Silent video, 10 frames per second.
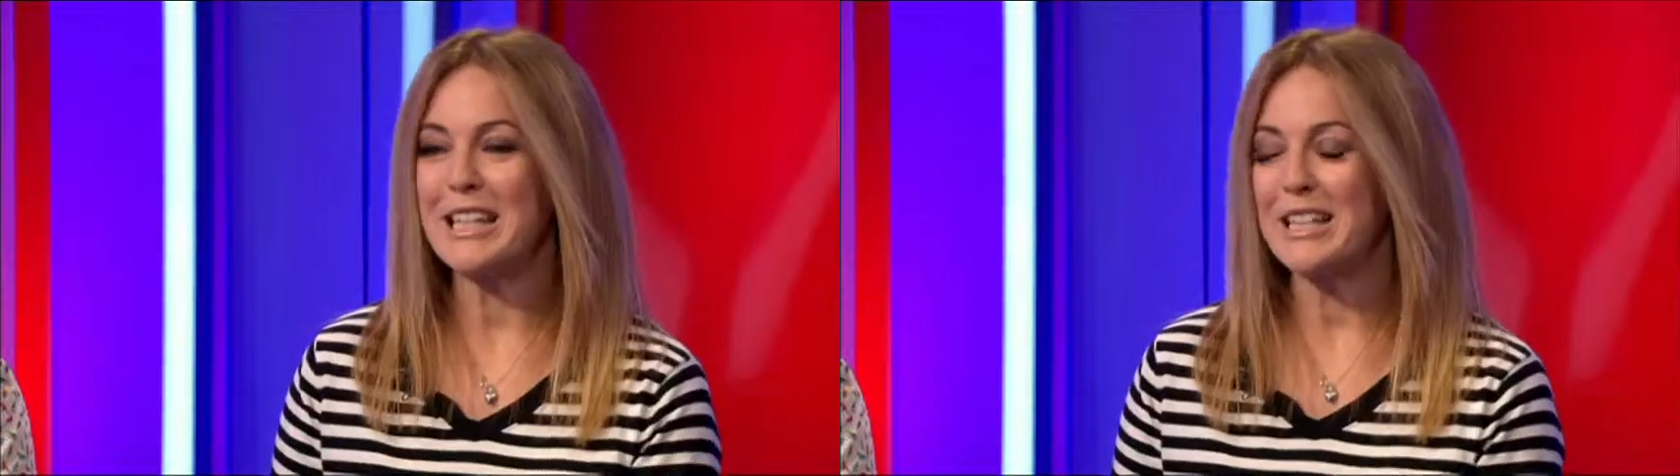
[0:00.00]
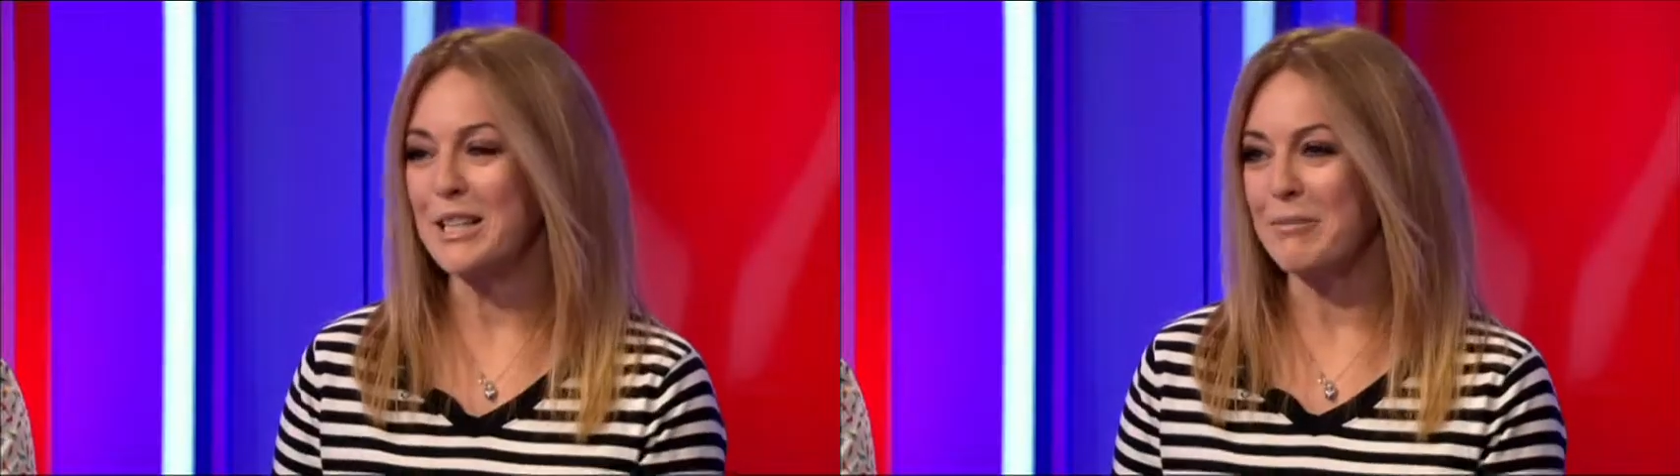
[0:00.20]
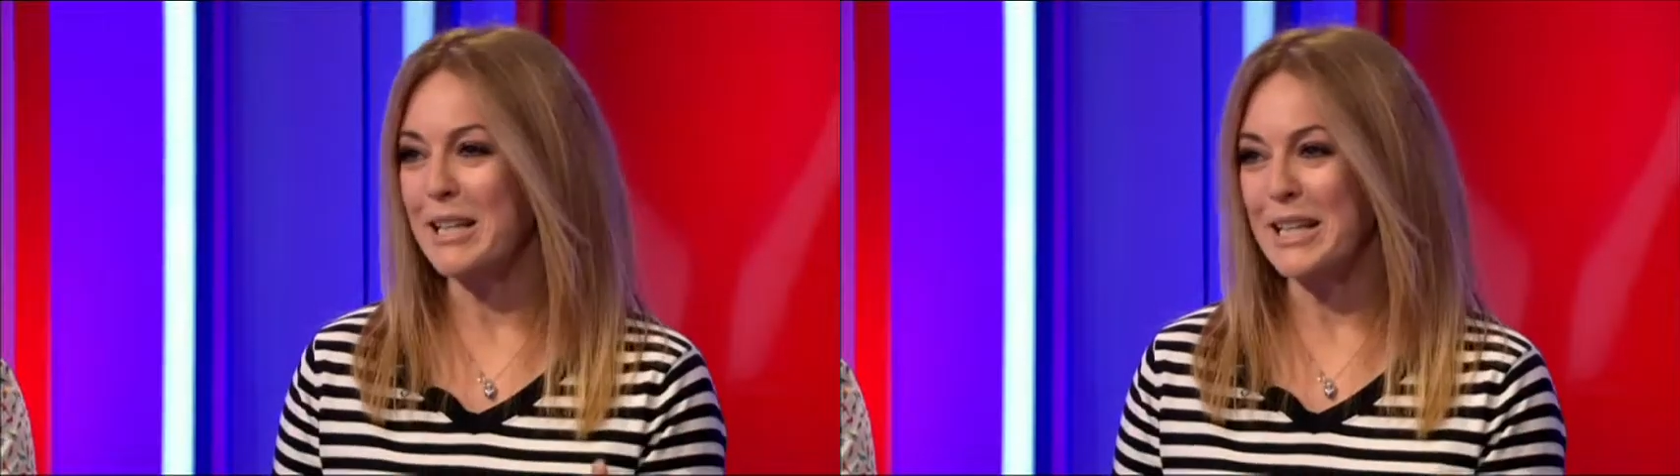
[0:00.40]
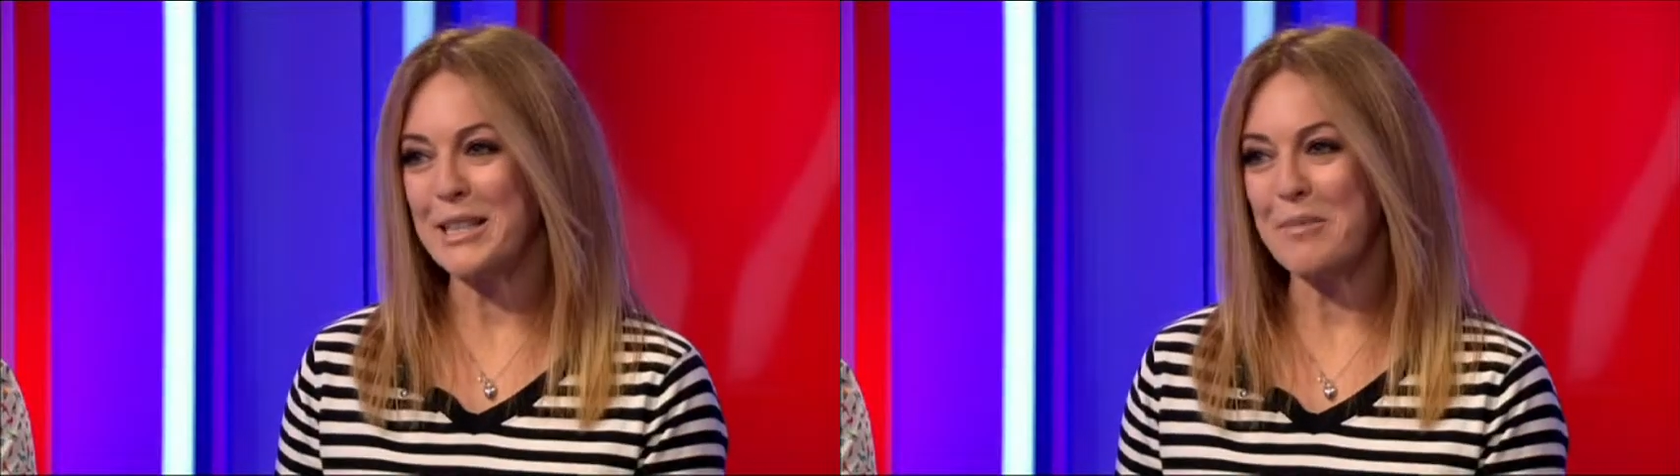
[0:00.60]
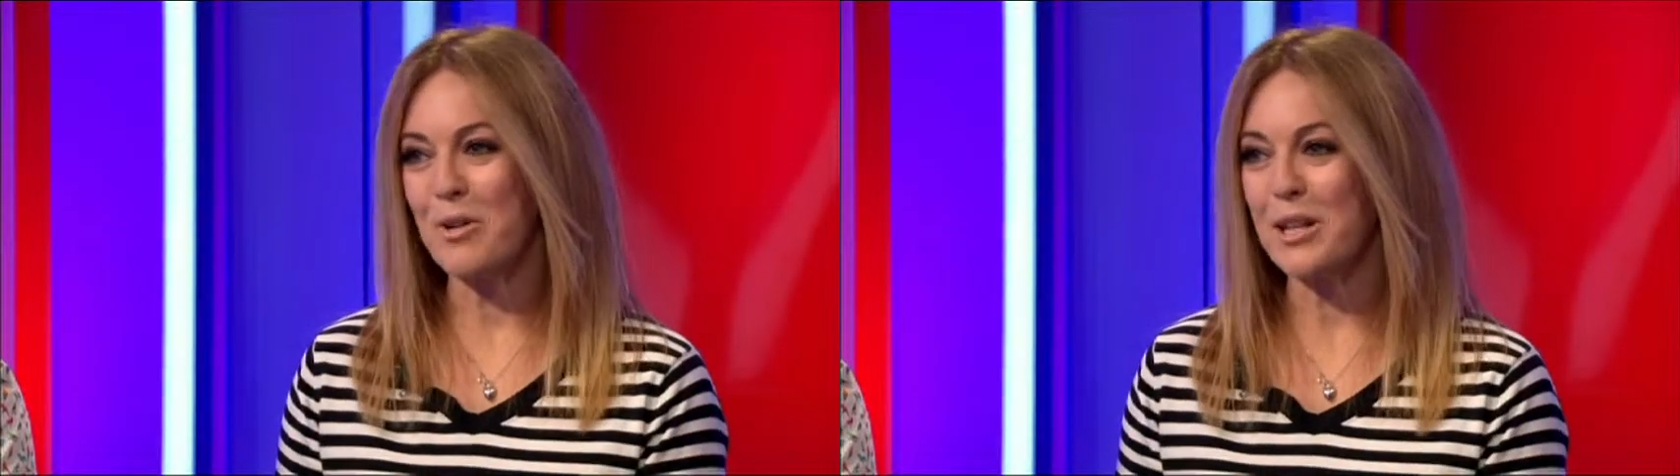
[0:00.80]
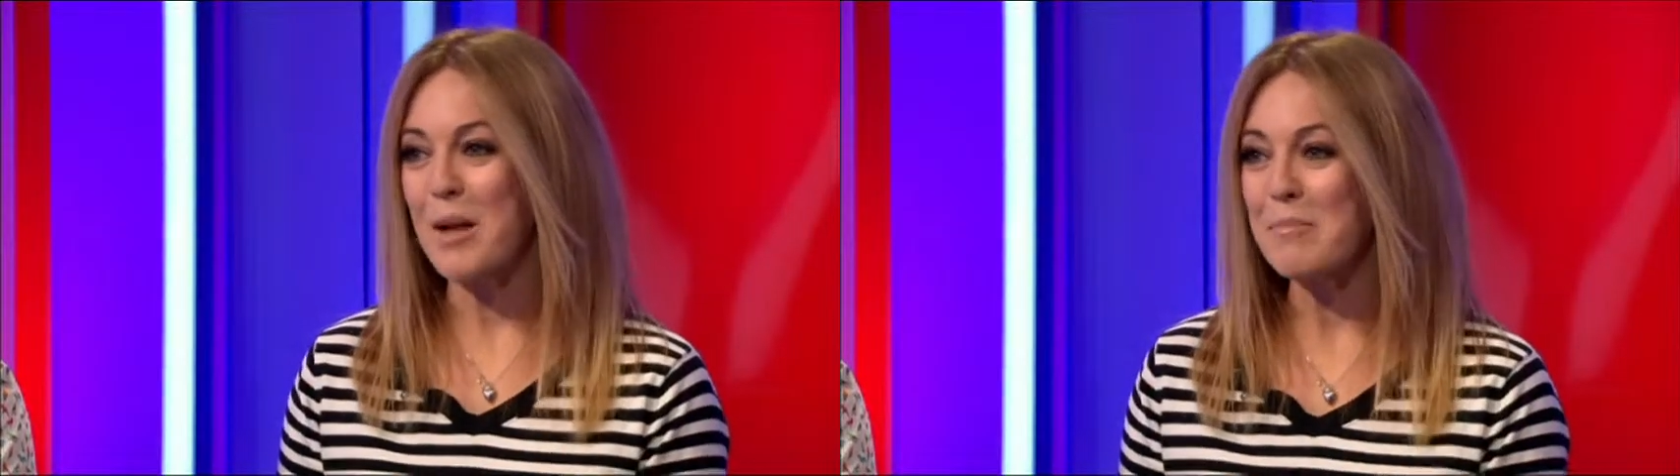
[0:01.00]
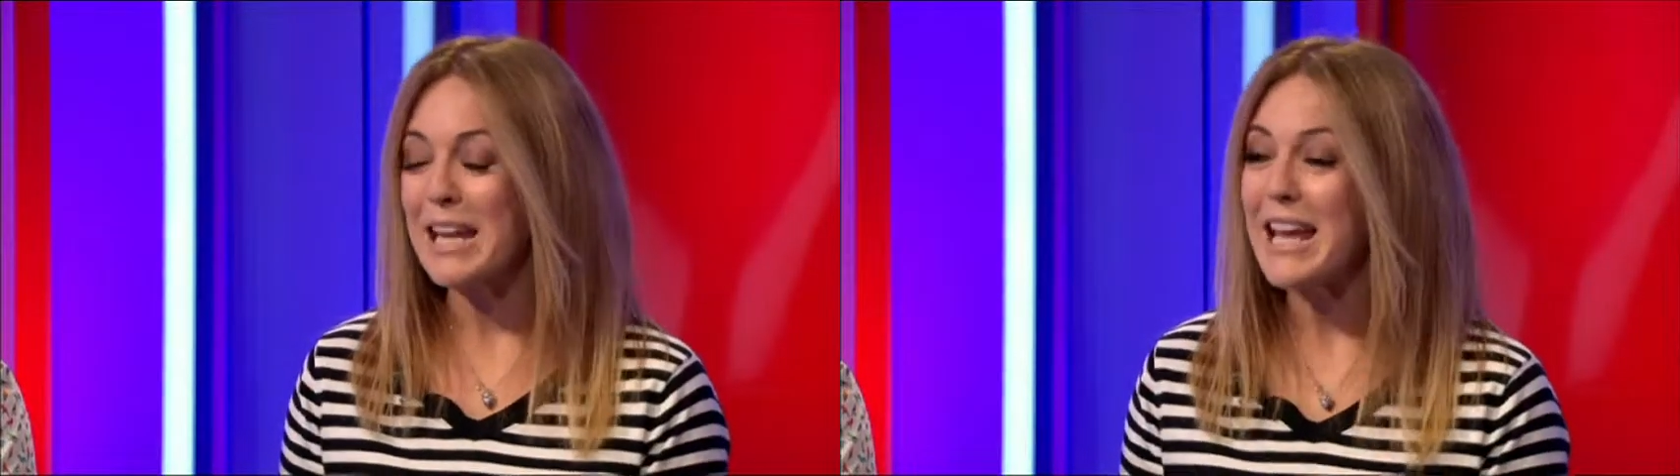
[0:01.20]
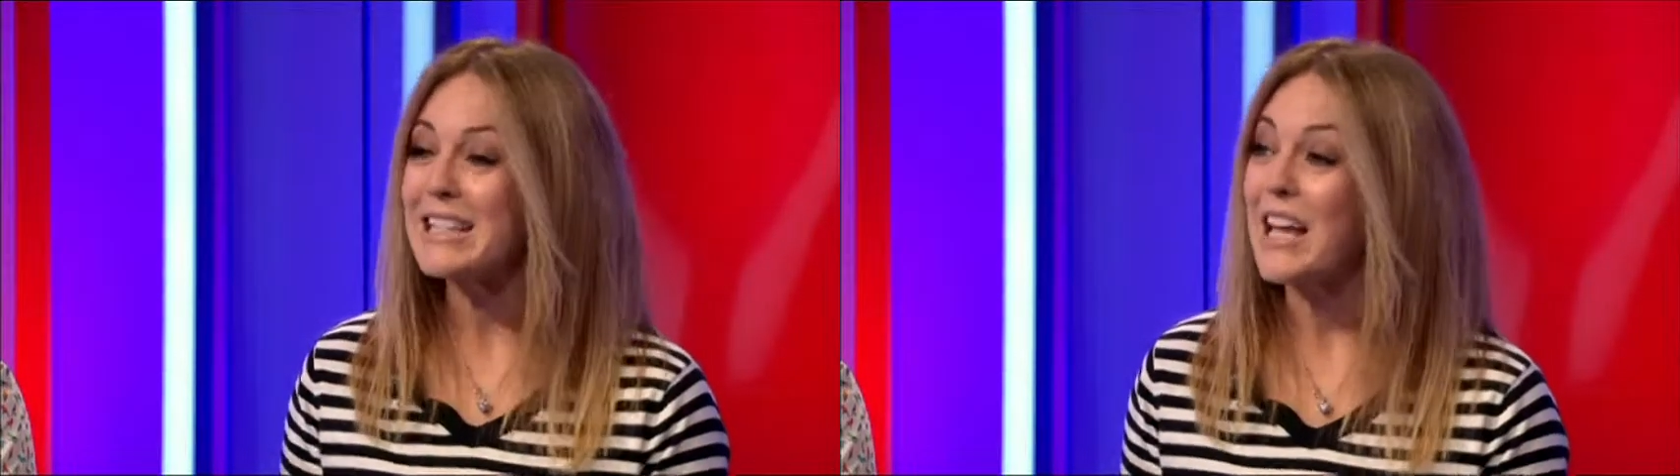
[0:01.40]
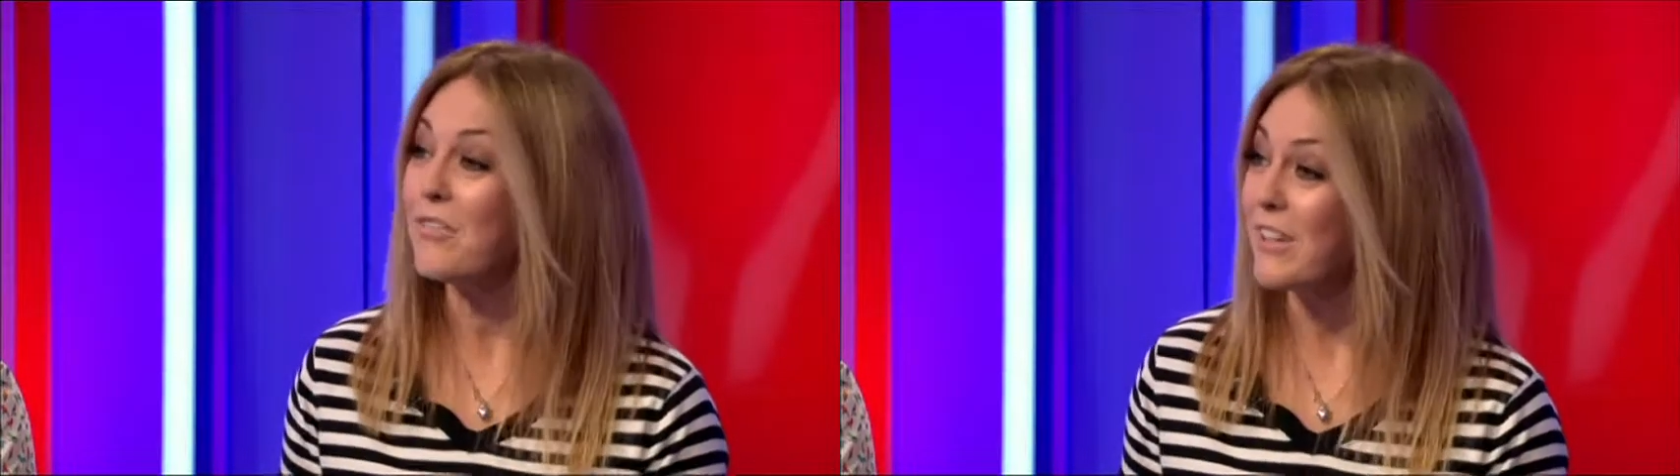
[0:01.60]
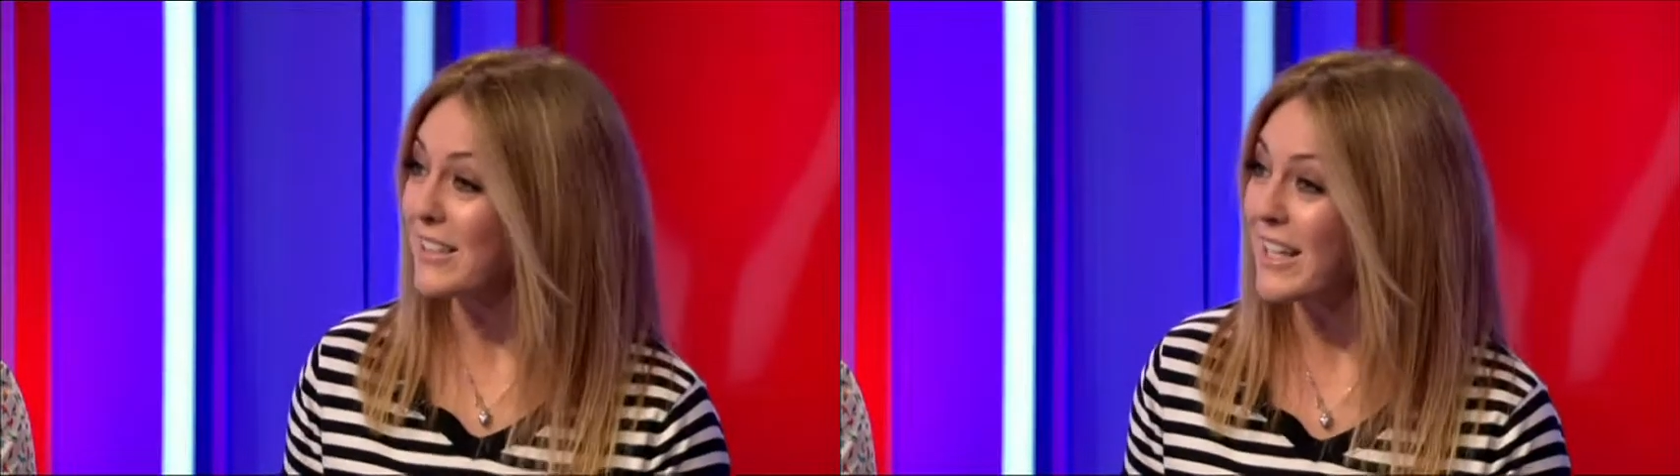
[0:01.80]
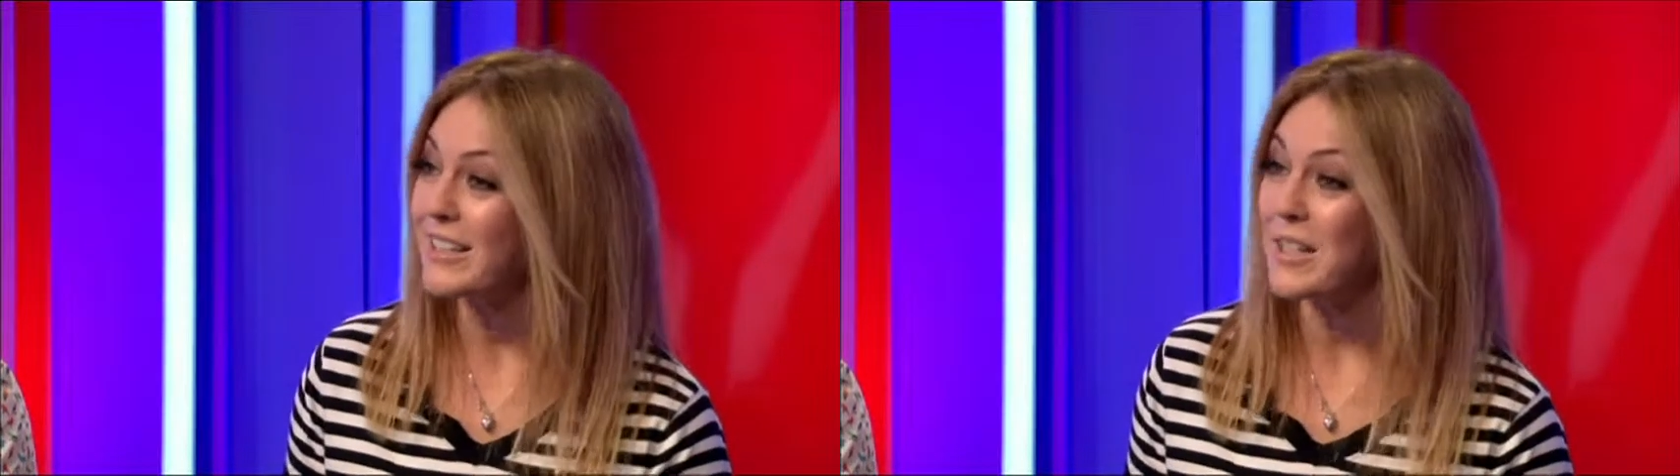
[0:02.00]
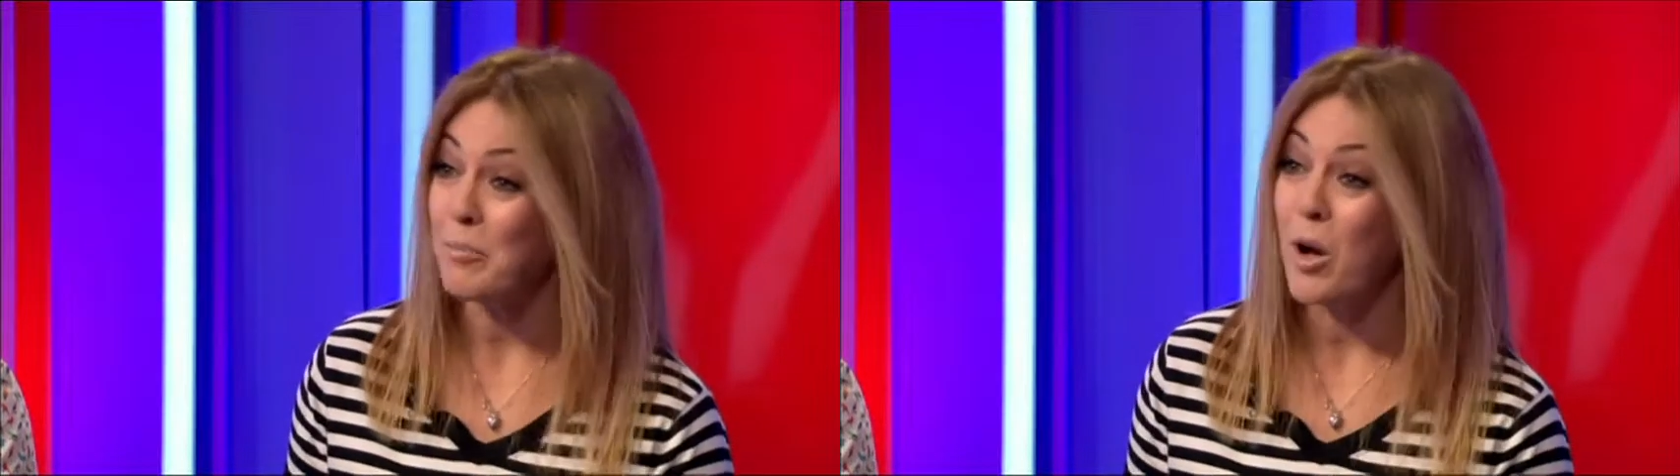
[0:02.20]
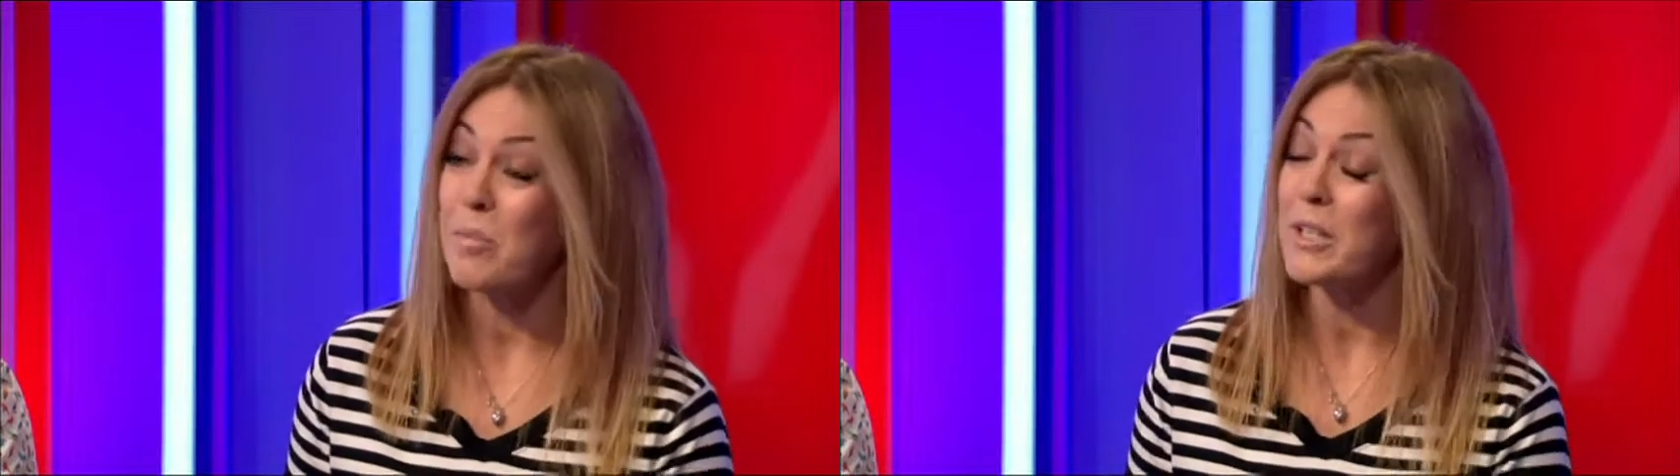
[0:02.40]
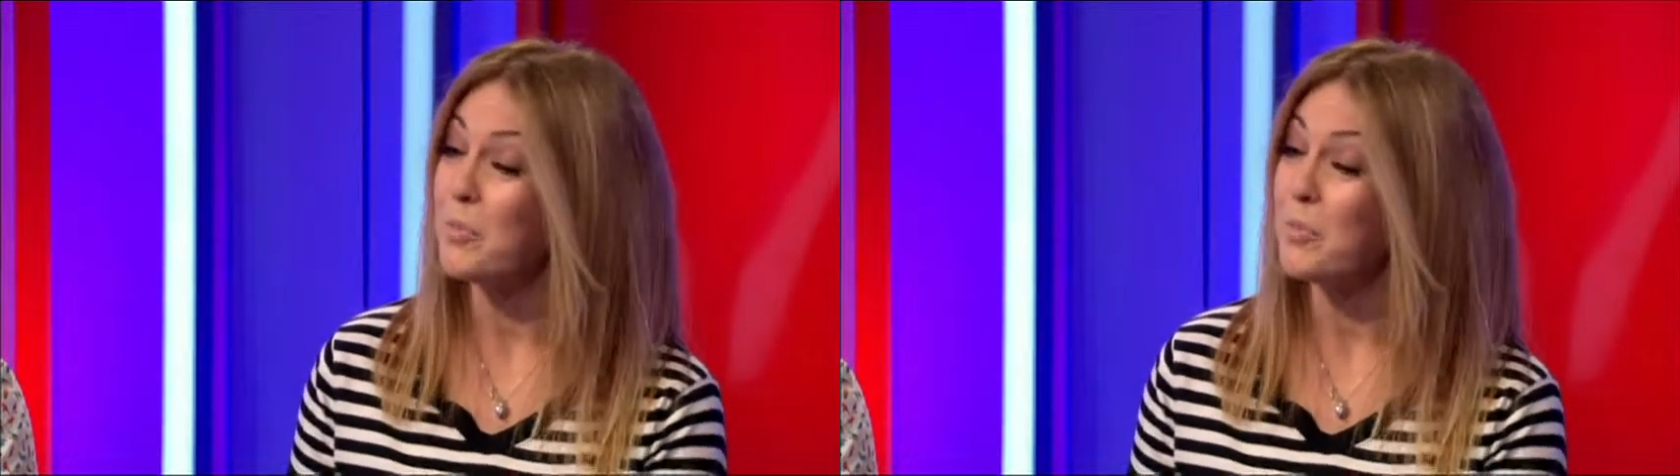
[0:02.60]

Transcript: it as a realistic model. I mean, it is a fantastic pub. It's